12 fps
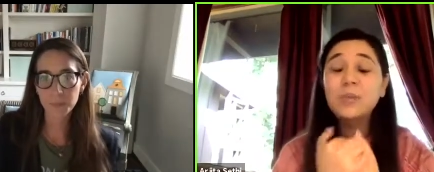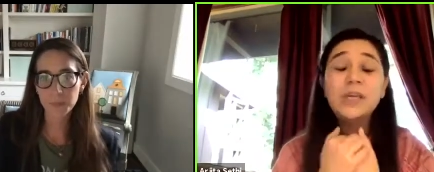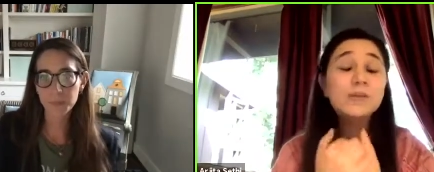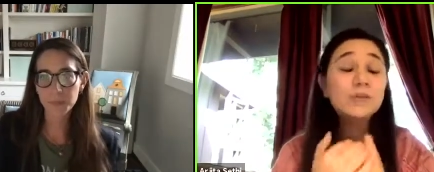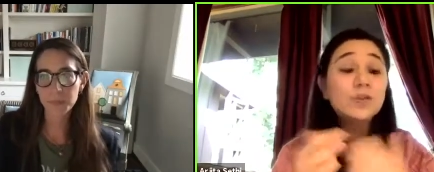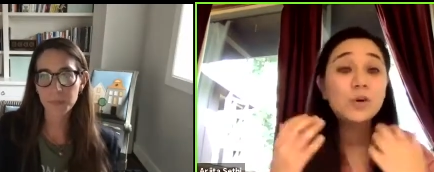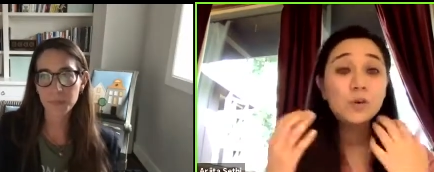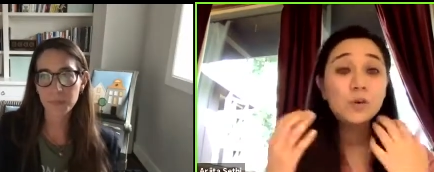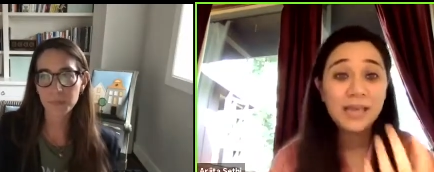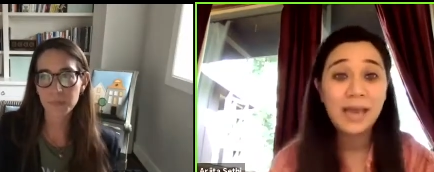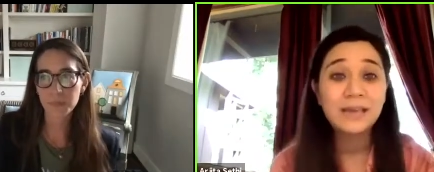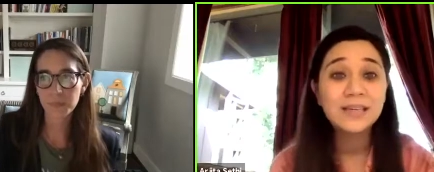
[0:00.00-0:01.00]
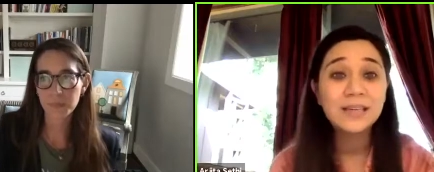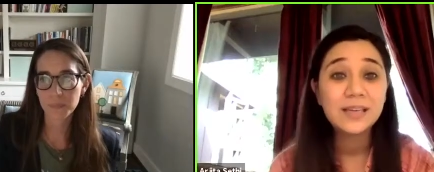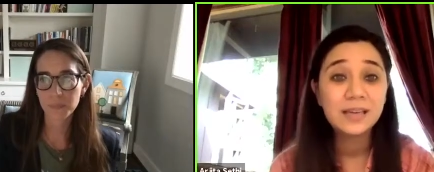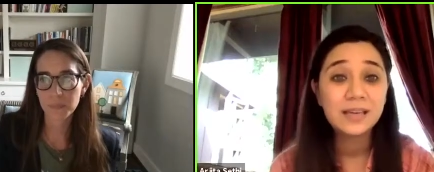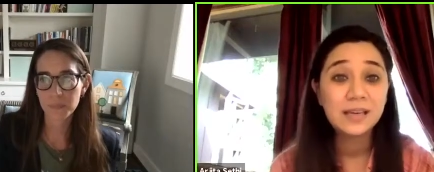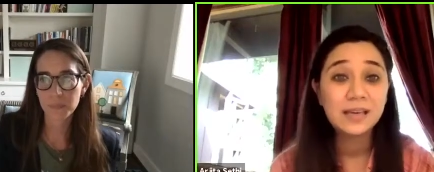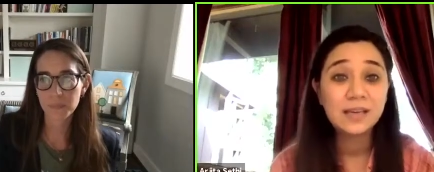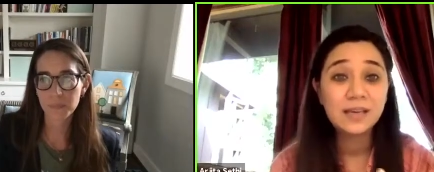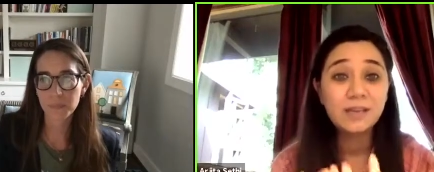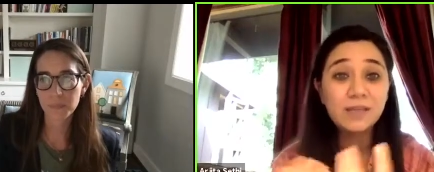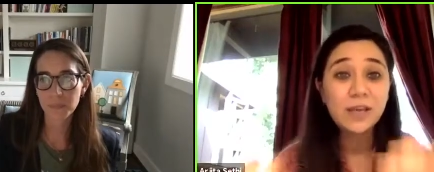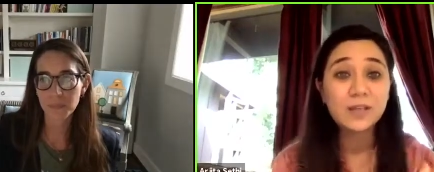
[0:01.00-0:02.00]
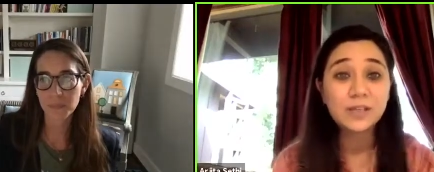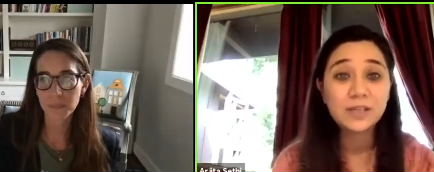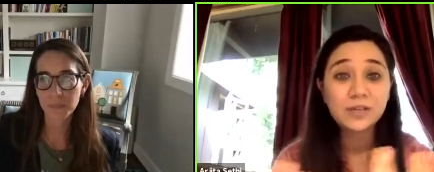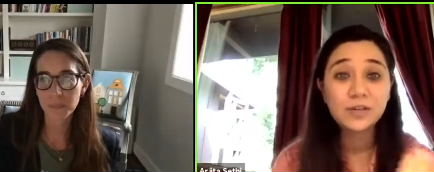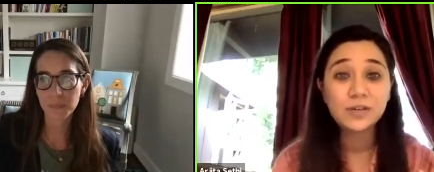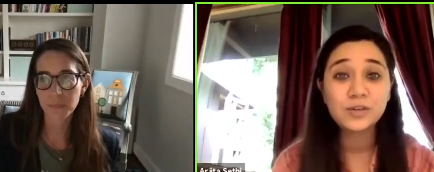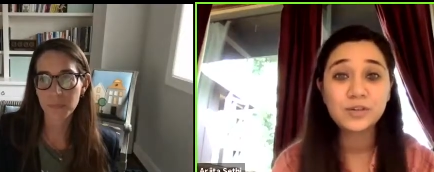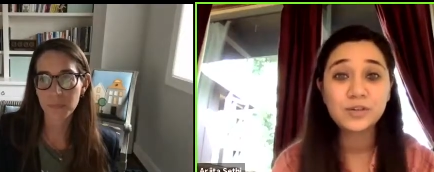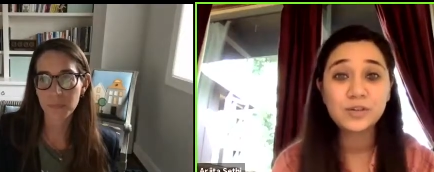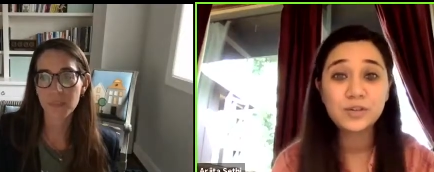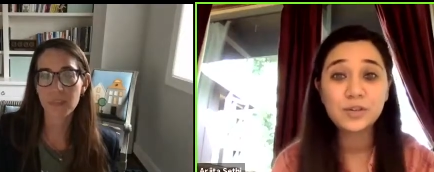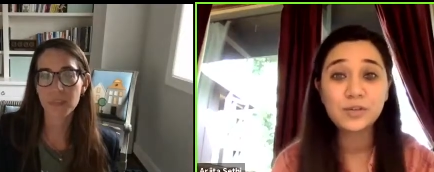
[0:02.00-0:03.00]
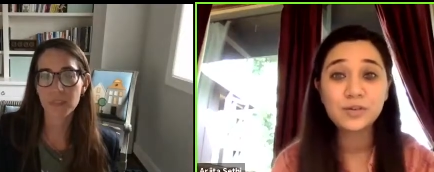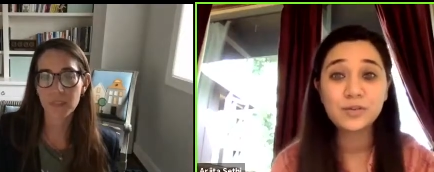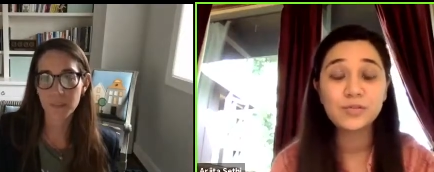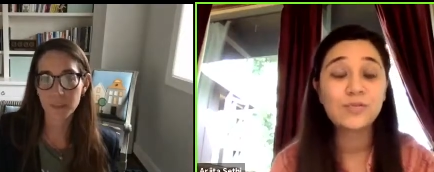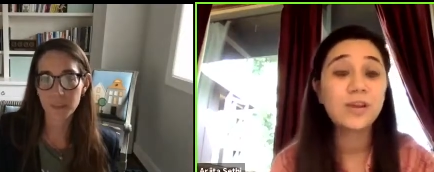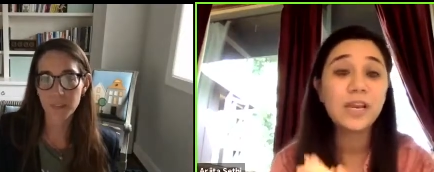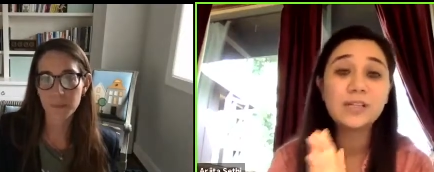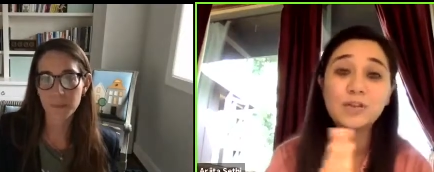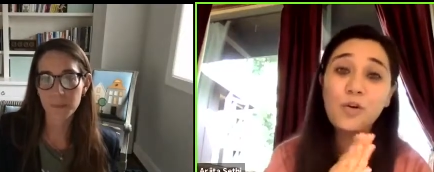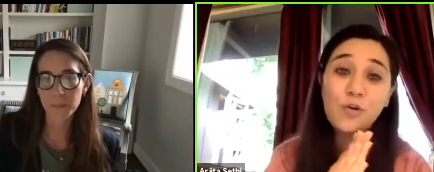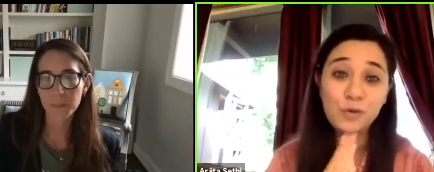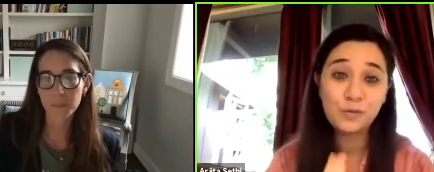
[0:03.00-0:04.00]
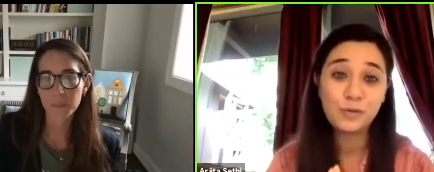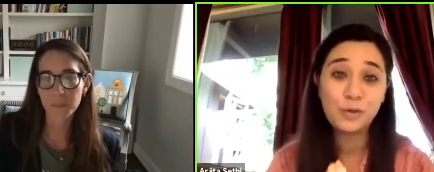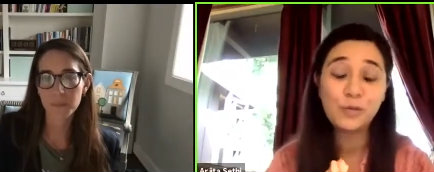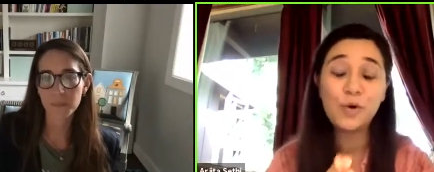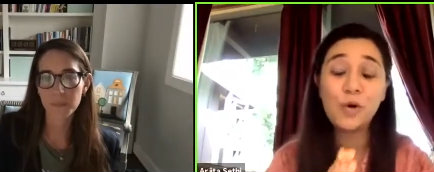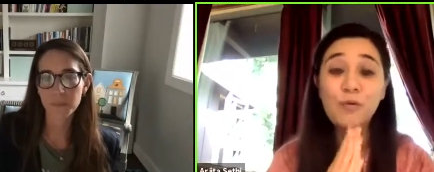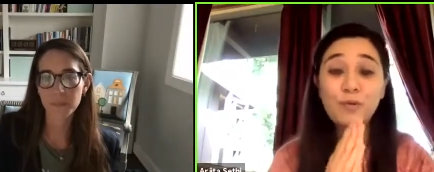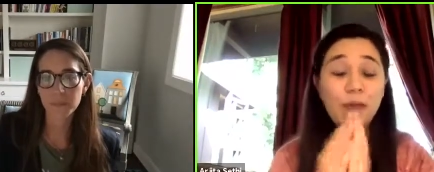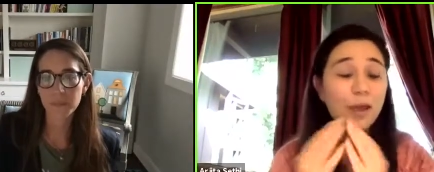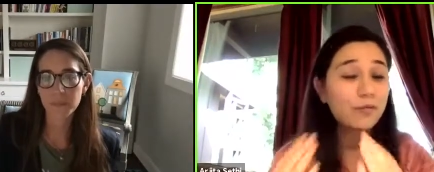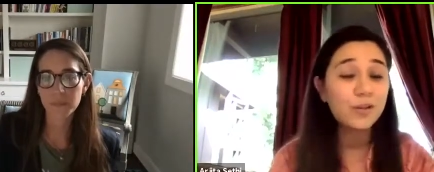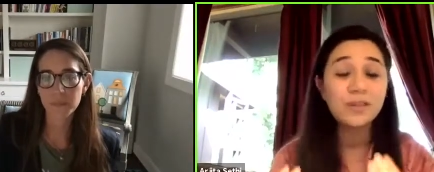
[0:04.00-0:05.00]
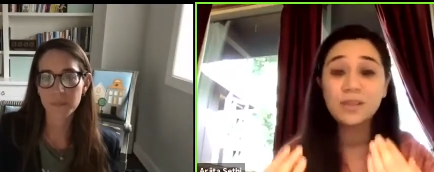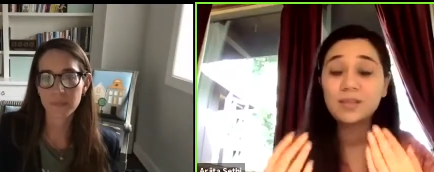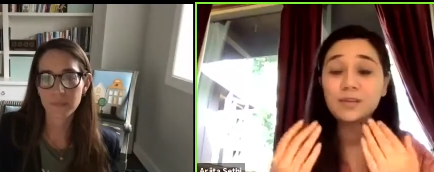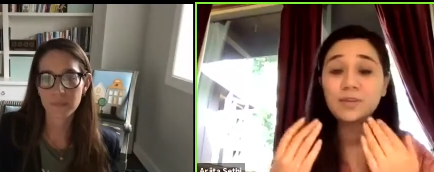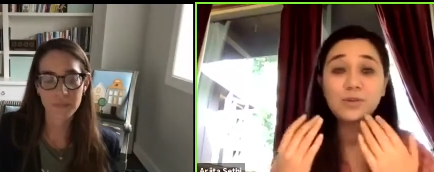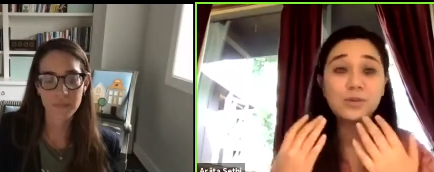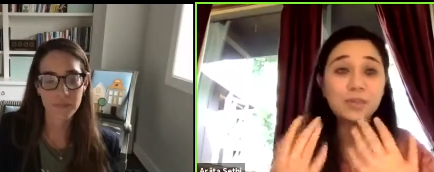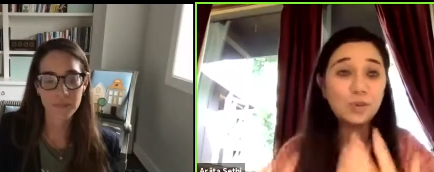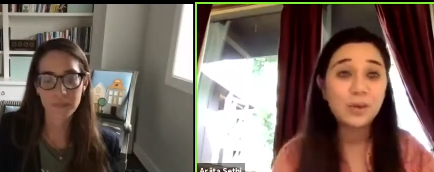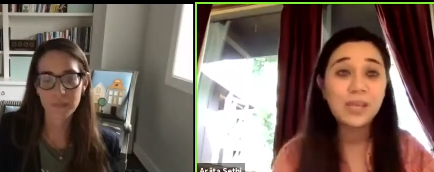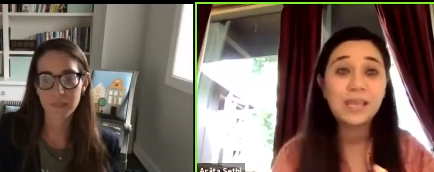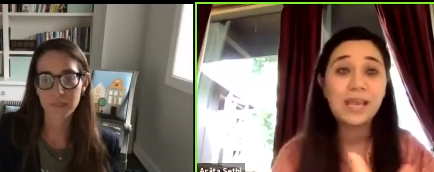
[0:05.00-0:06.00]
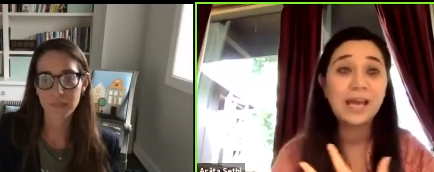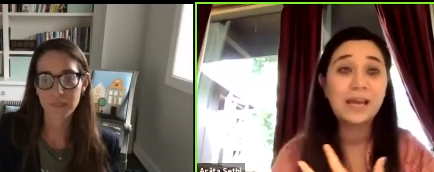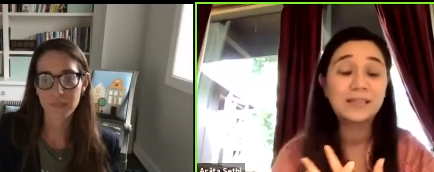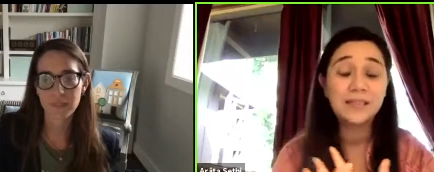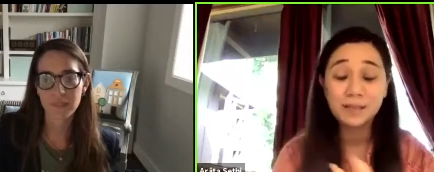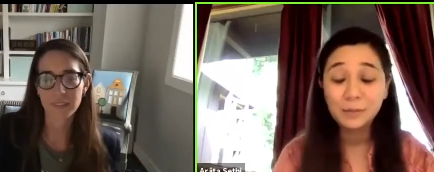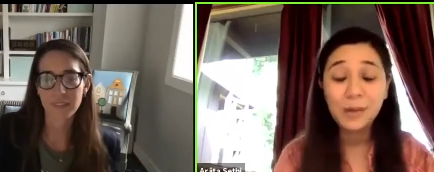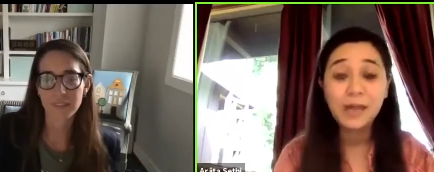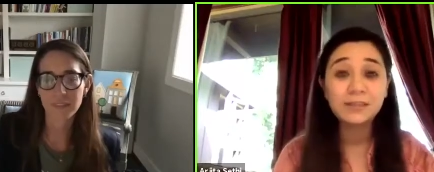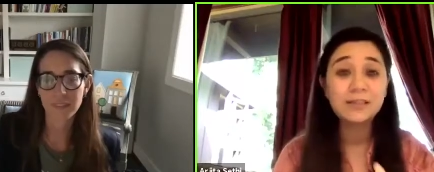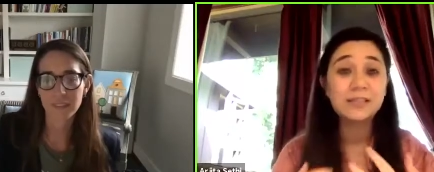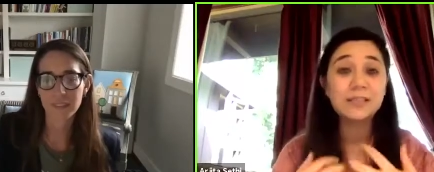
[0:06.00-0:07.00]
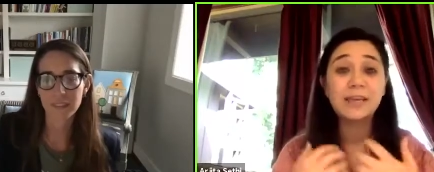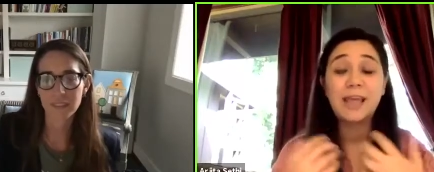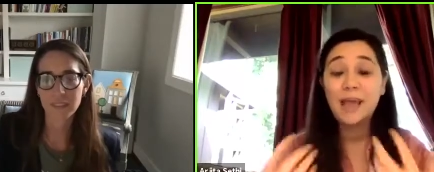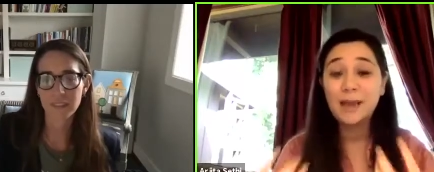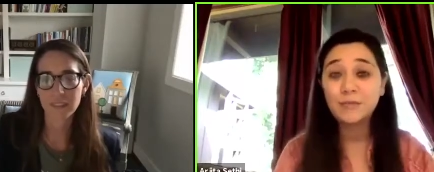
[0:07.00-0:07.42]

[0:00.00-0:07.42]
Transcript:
Speaker 1: being so candid and giving us such a such a great overview of everything that you're doing at Hello Alice and